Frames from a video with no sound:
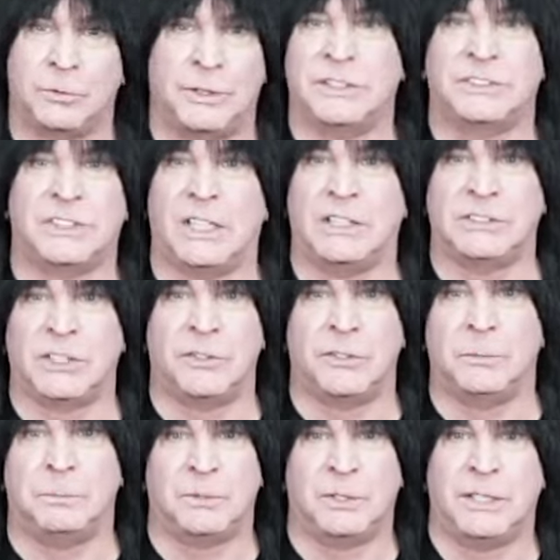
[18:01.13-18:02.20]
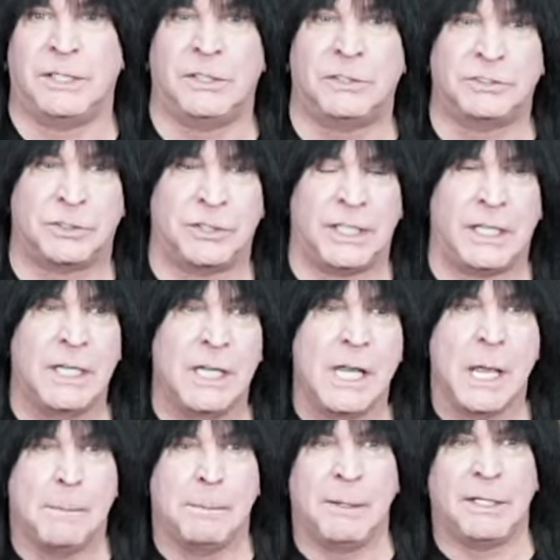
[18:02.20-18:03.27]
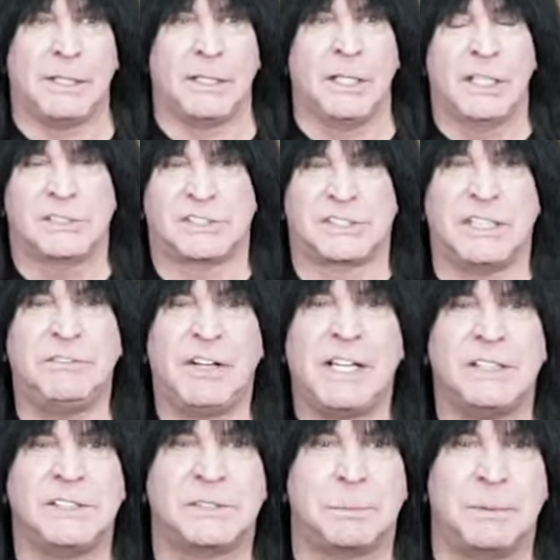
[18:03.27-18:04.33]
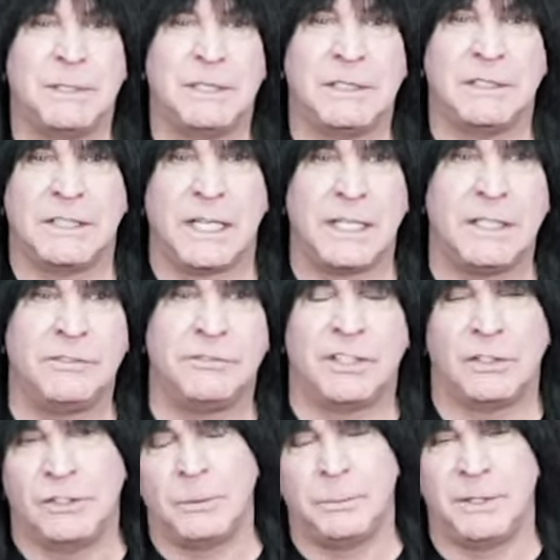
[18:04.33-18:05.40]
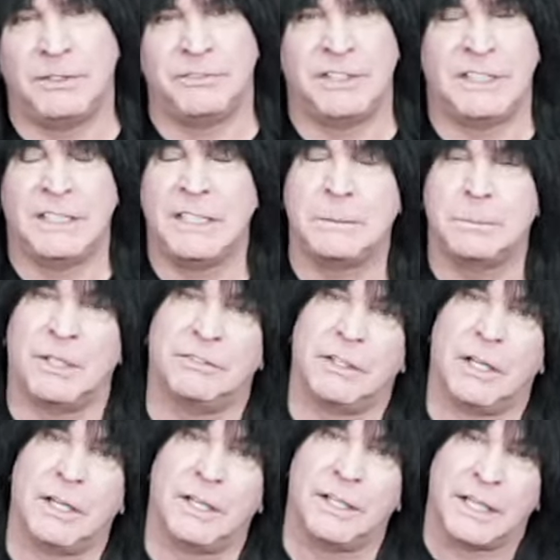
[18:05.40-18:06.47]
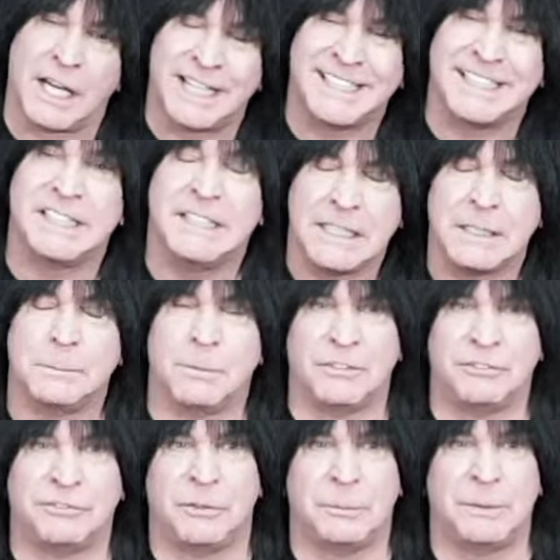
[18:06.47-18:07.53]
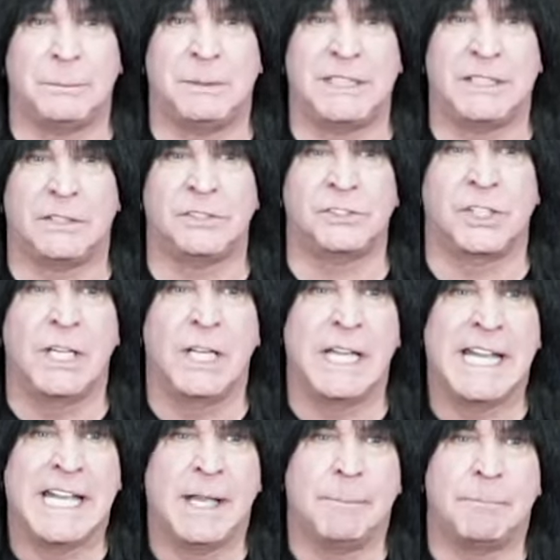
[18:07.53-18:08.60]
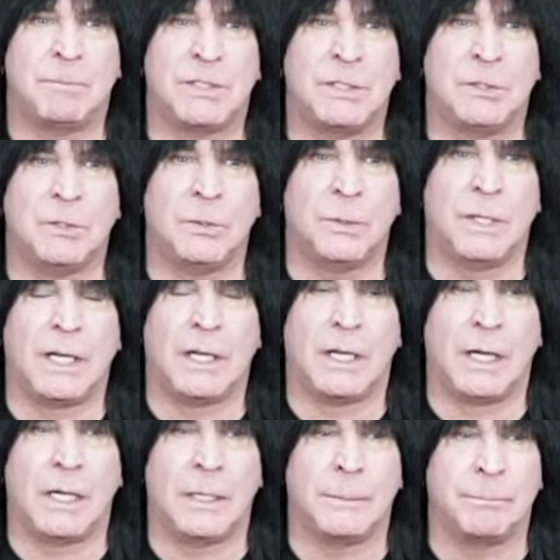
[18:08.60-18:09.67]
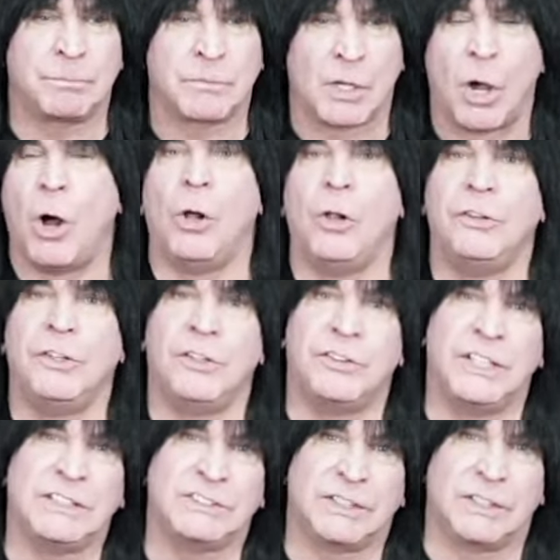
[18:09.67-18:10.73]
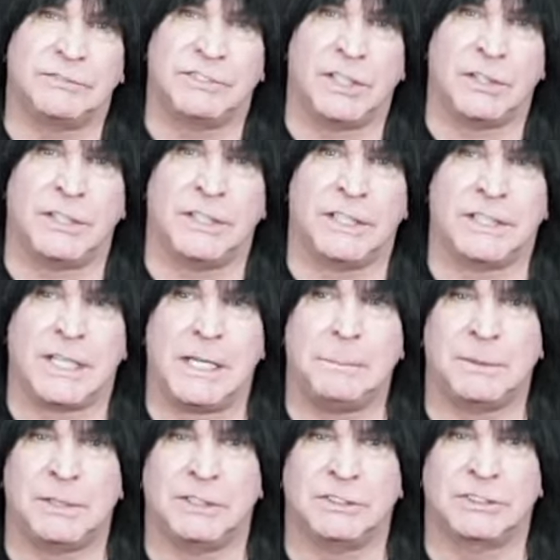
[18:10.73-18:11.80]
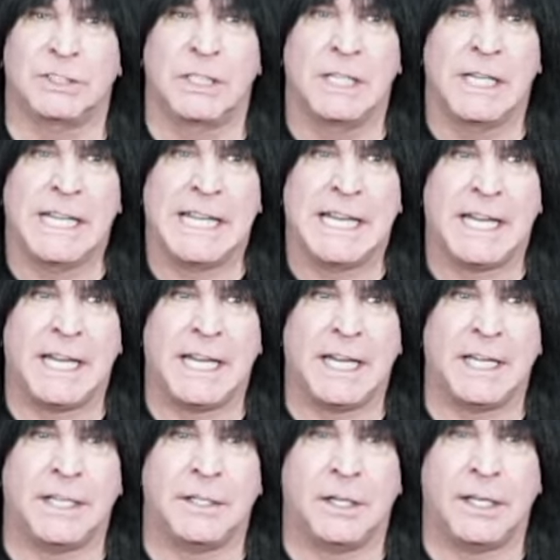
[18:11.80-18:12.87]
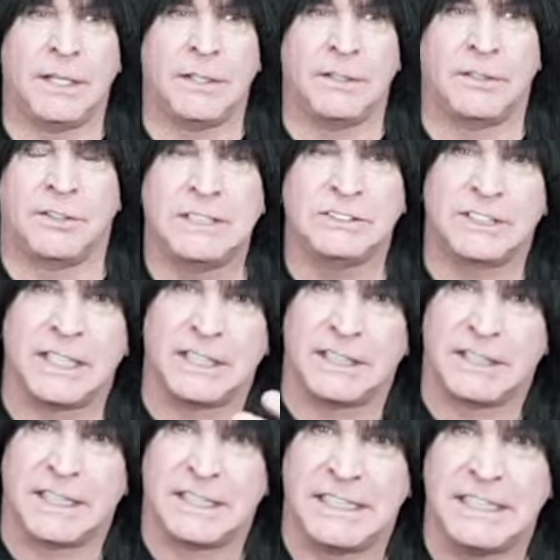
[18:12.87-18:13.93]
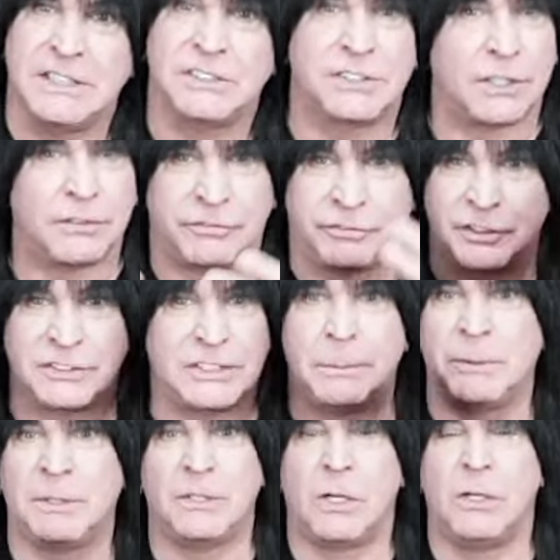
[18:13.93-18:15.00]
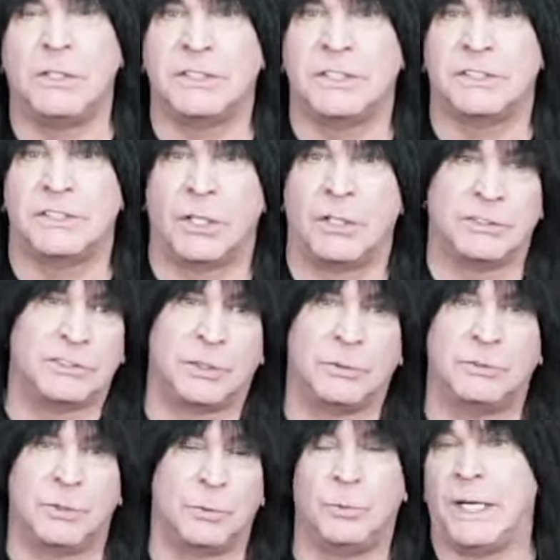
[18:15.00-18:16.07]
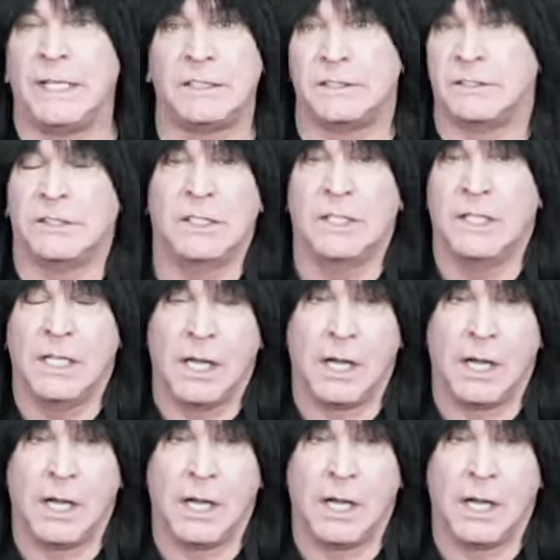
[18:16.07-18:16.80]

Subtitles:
criticize other players or that. But Steve Vai has been kind of a little bit of an enigma for me because, you know, all the things I've done and accomplished and things that he's done, for example, the hard guitars are direct